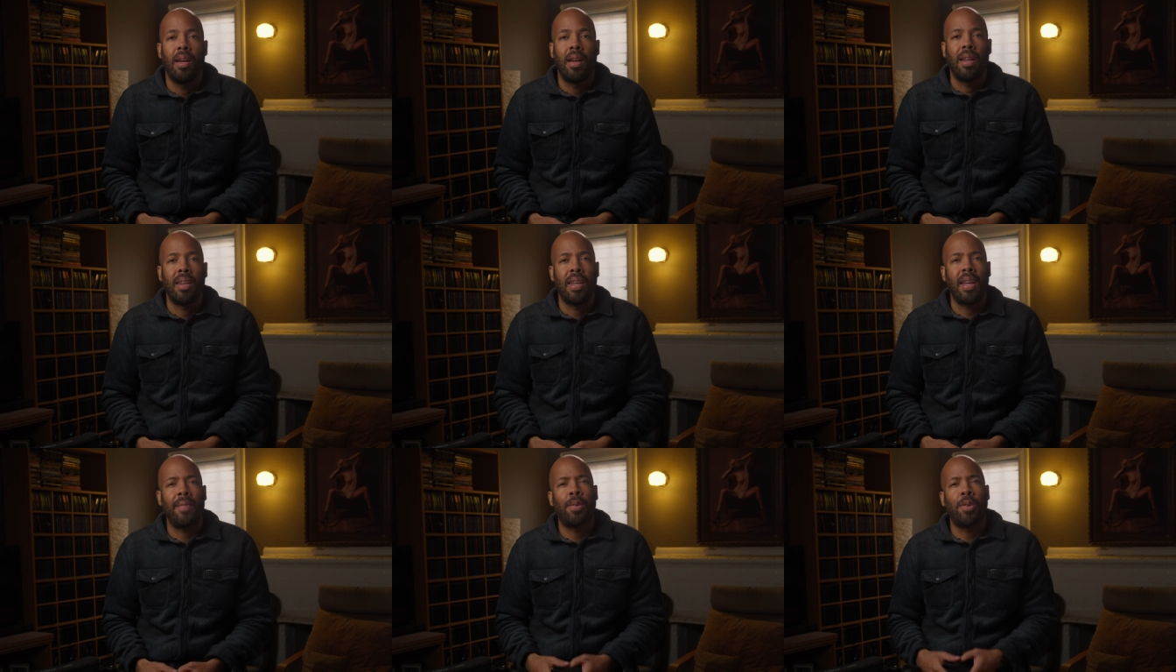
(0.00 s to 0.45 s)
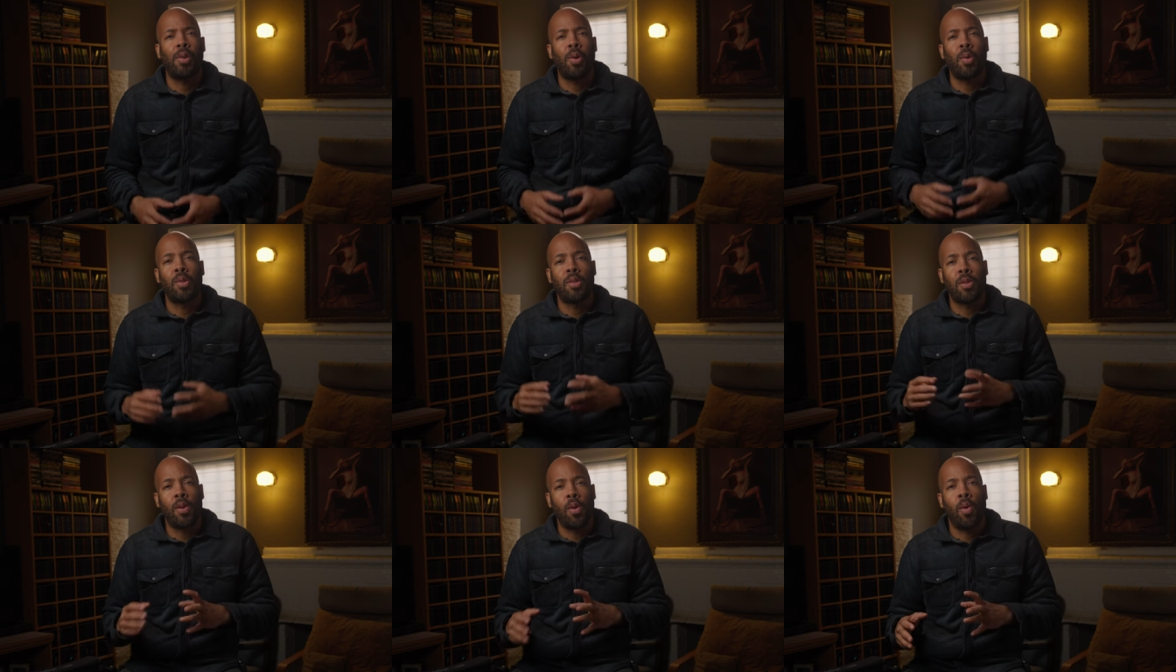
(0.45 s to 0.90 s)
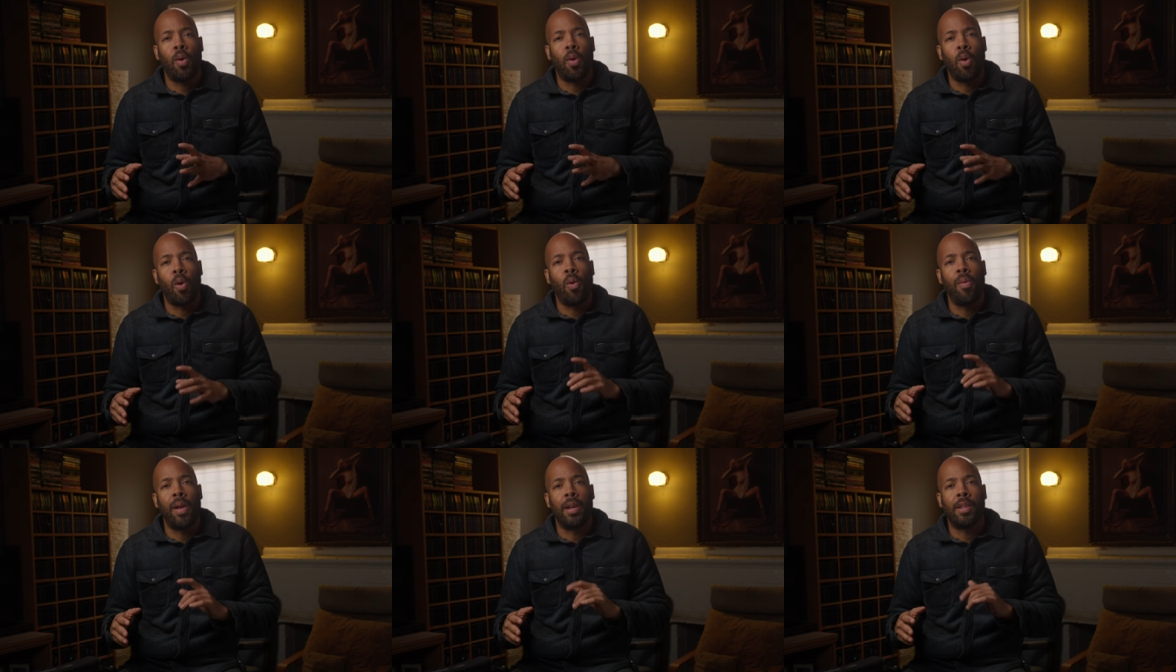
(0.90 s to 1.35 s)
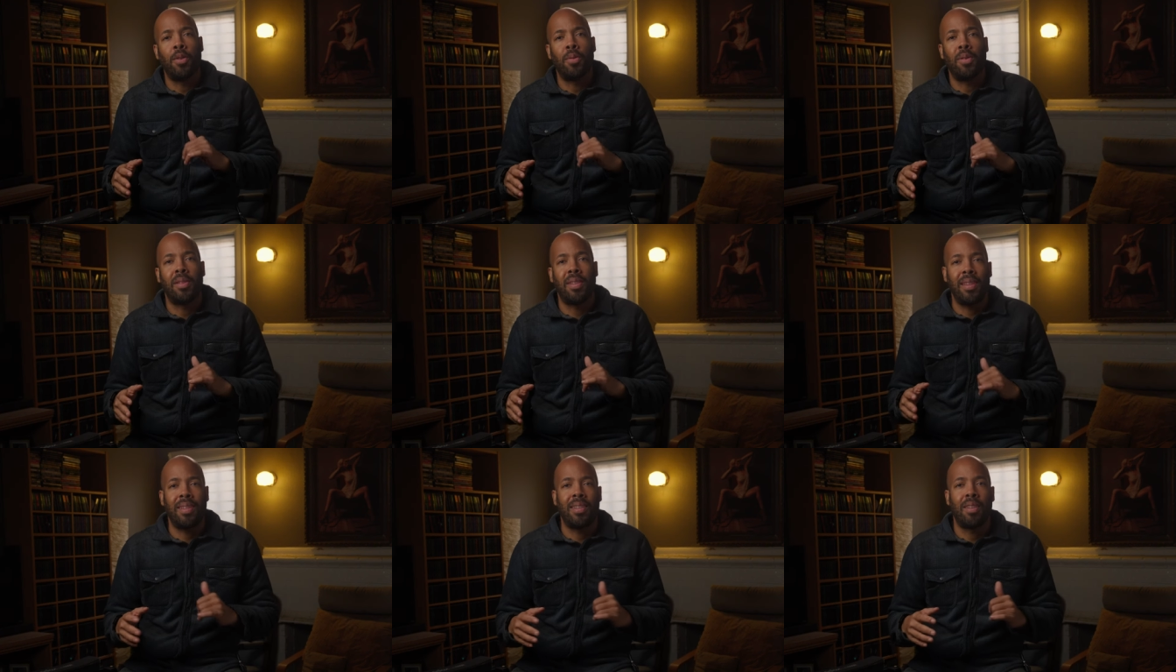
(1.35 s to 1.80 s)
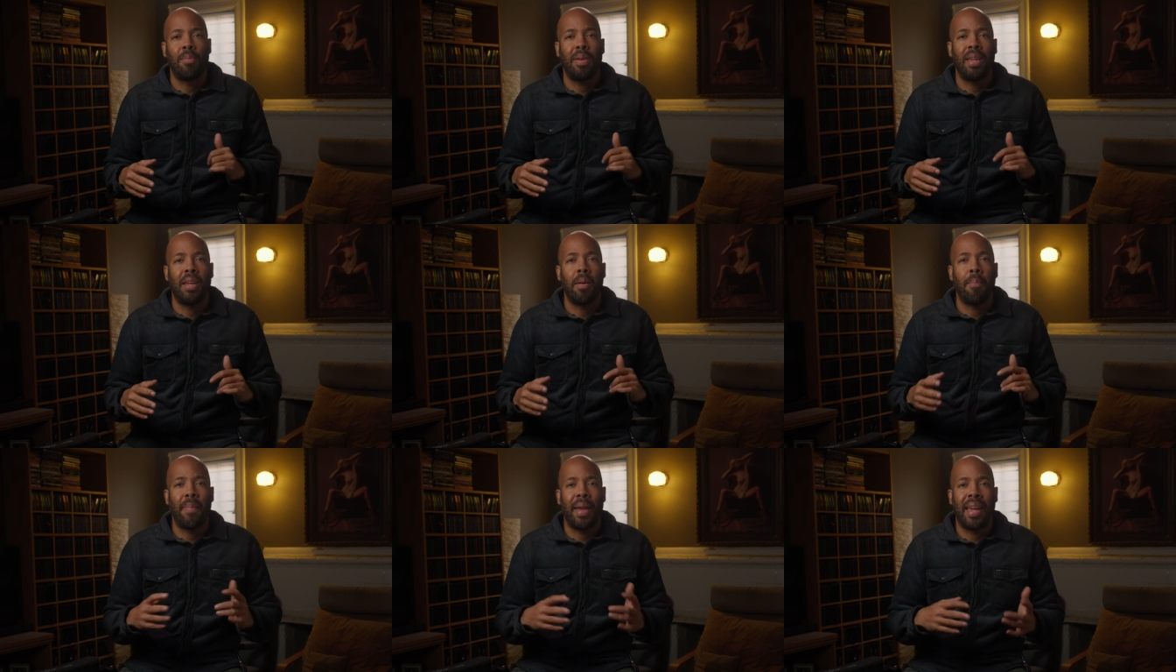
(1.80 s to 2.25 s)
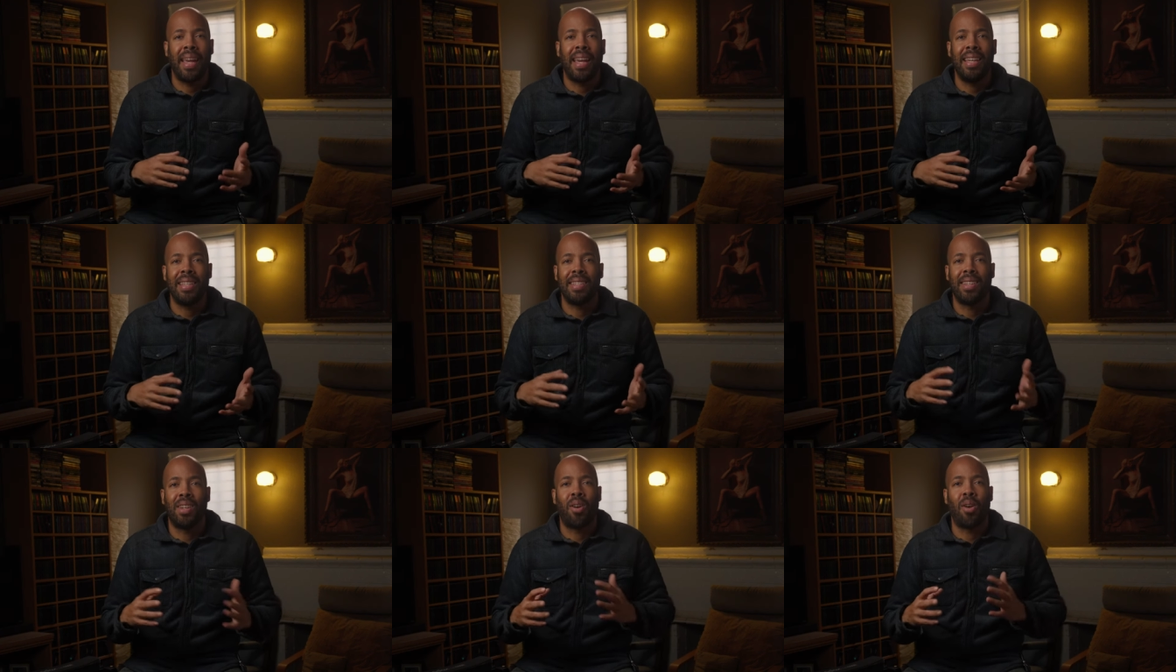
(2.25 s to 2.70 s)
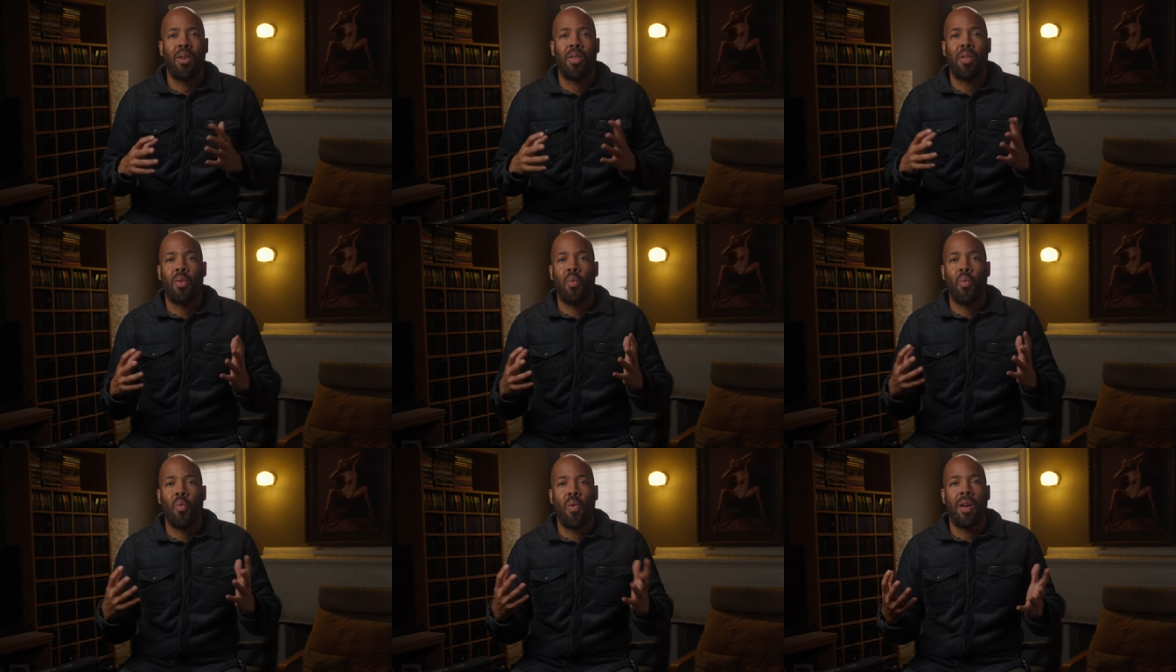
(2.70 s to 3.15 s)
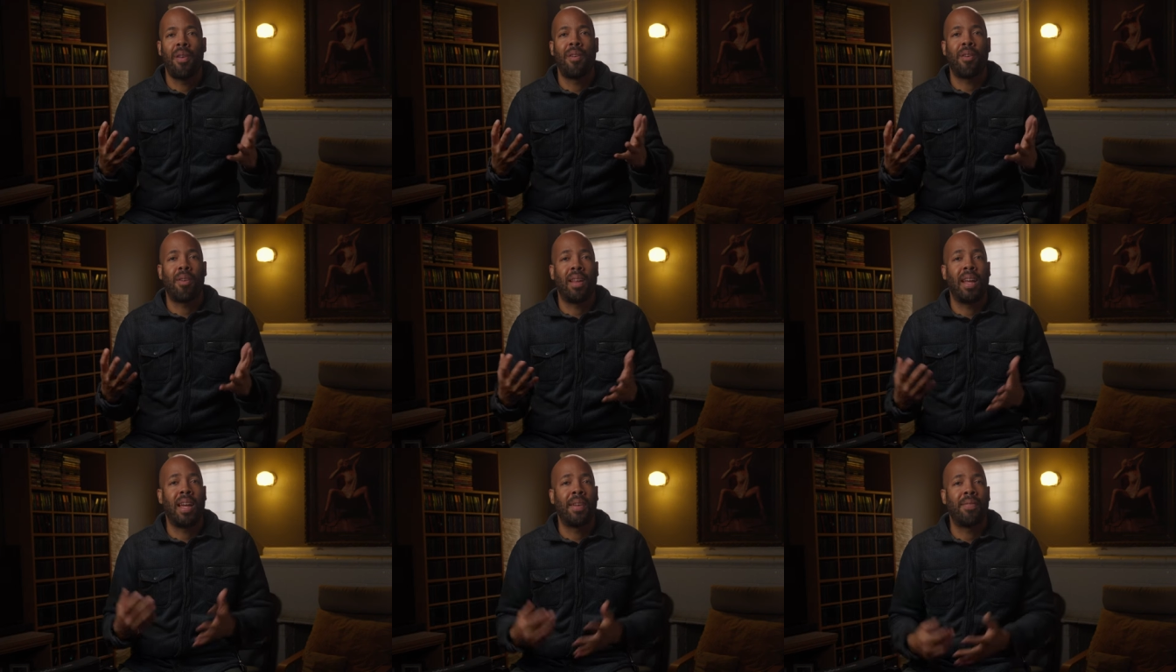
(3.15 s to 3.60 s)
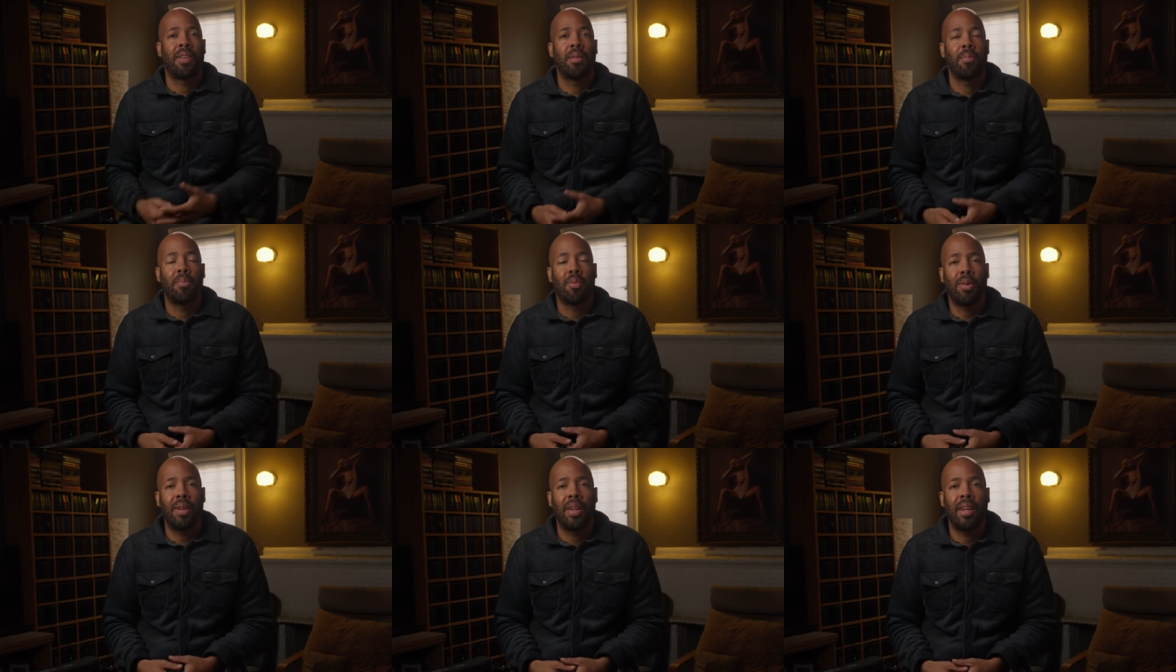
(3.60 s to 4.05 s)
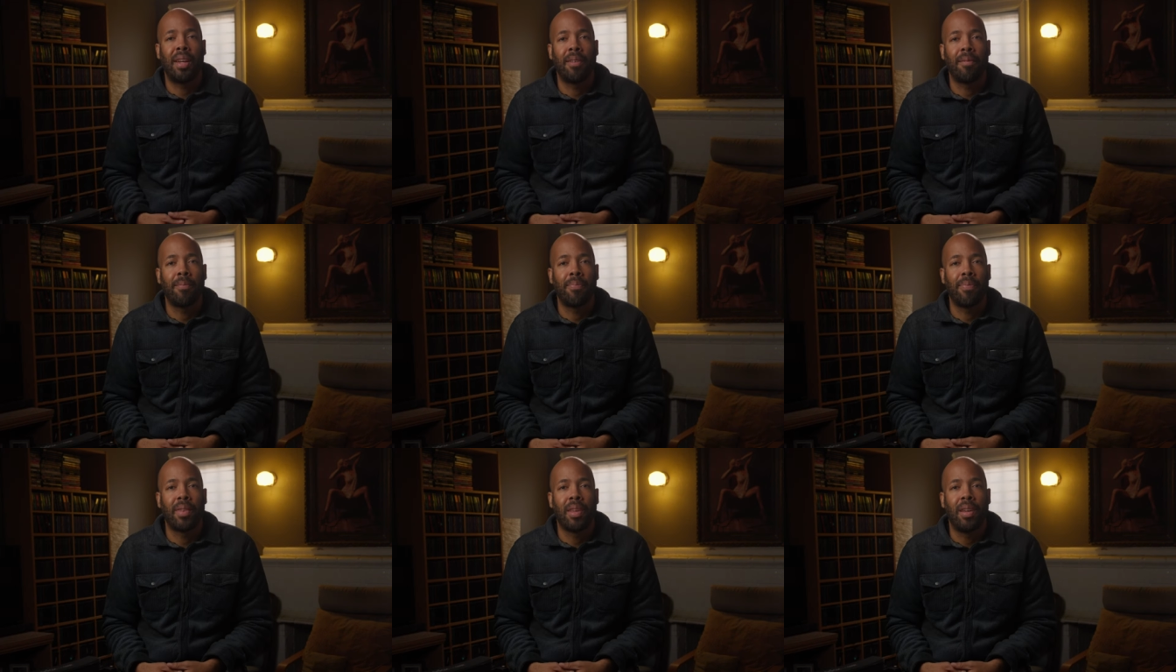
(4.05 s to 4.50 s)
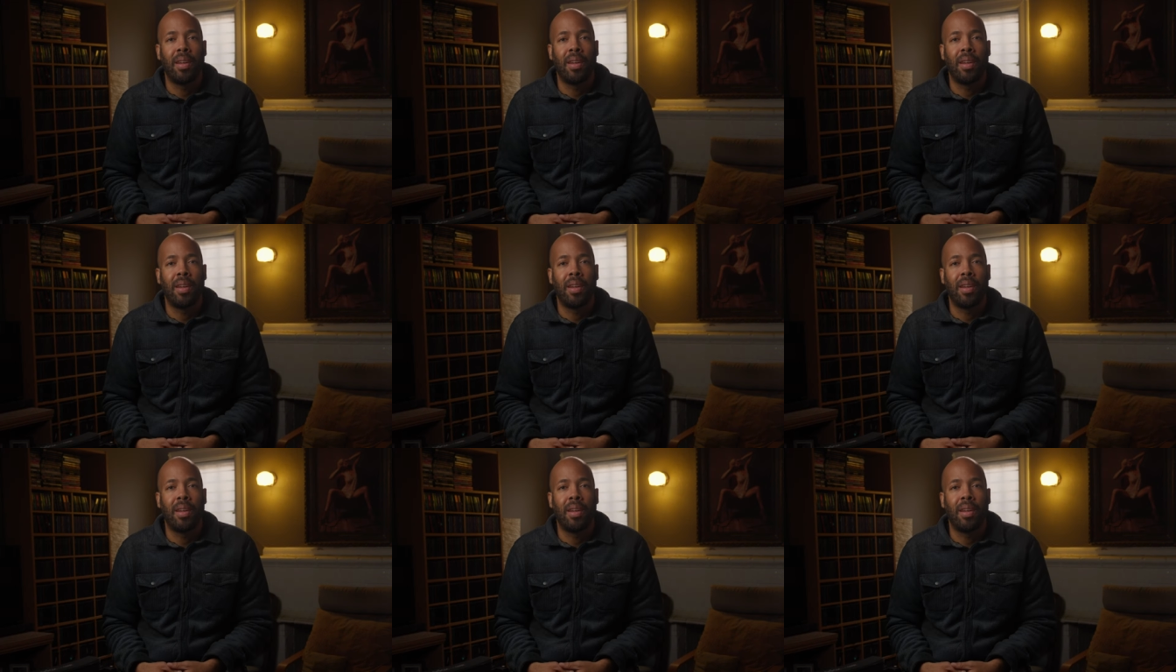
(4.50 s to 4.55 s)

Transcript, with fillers: Never grow so old that you cease to be amazed at all the wonder life can bring.